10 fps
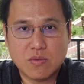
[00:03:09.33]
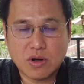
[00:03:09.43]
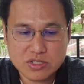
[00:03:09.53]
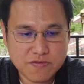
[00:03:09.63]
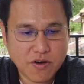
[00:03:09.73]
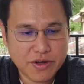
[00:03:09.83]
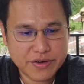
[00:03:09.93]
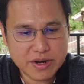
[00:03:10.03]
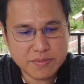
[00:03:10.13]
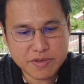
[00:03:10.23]
waterfall
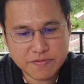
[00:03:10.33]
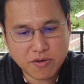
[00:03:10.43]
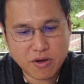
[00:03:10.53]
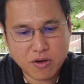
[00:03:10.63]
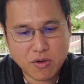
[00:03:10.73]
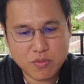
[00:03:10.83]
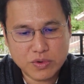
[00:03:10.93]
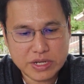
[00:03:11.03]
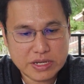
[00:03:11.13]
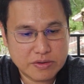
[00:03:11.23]
area before
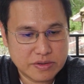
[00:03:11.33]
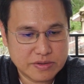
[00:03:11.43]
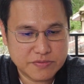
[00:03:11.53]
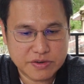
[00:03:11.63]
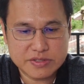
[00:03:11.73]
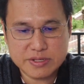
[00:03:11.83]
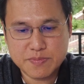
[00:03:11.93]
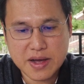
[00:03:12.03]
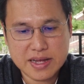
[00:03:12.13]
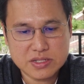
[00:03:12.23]
we will
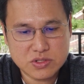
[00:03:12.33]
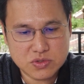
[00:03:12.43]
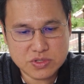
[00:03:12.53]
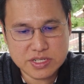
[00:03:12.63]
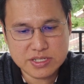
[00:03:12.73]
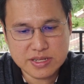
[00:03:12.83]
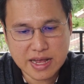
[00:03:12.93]
depart to this